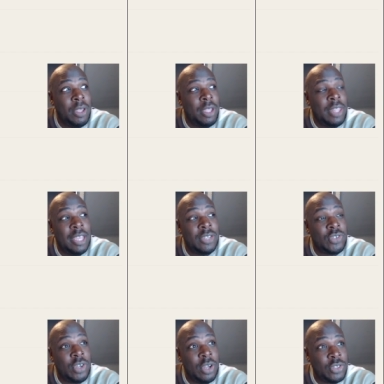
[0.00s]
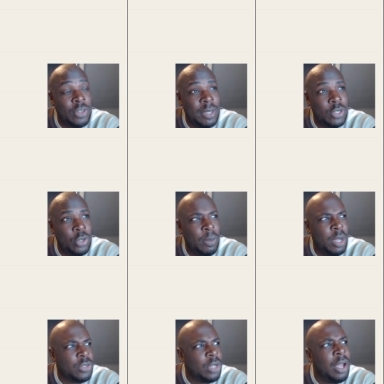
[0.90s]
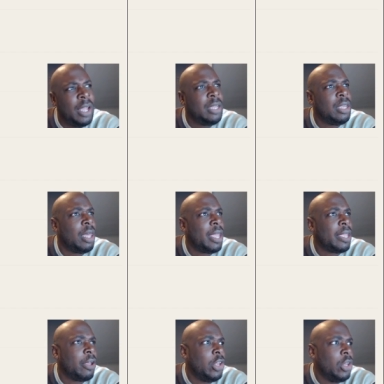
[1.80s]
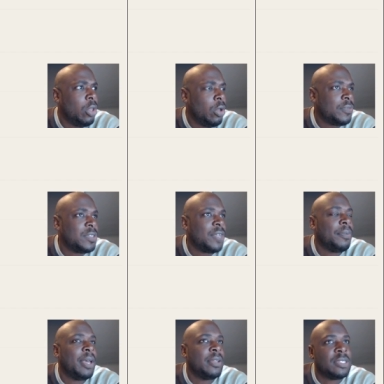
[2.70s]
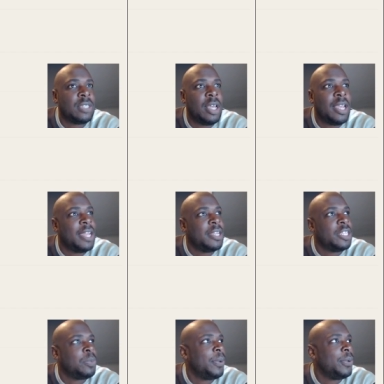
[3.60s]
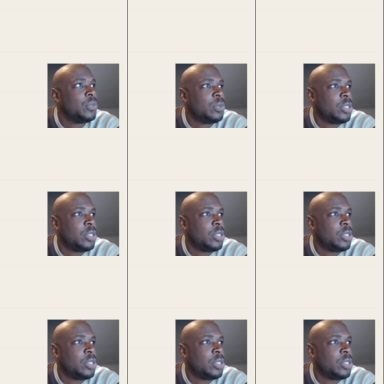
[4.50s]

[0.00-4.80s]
that he's charged a bit too much. I'd like a lot of stuff about this guy and this proposal.